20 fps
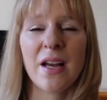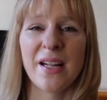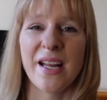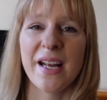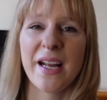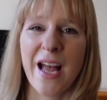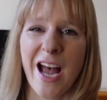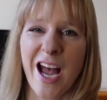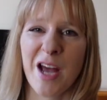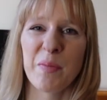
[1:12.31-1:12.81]

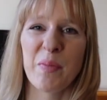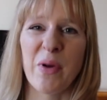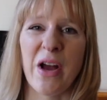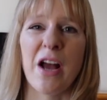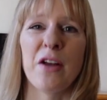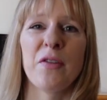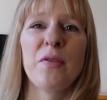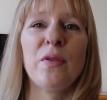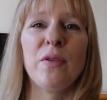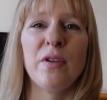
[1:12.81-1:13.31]
they can't
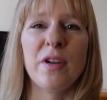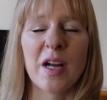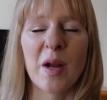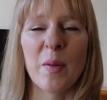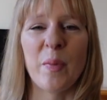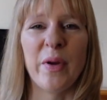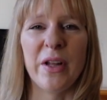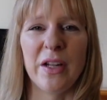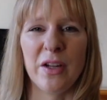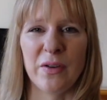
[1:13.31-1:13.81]
pass through the
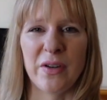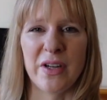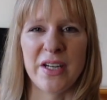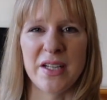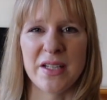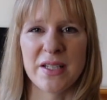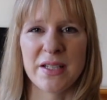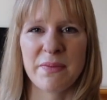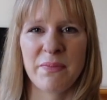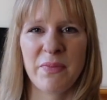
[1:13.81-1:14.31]

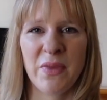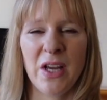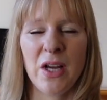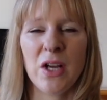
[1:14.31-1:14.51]
capillaries.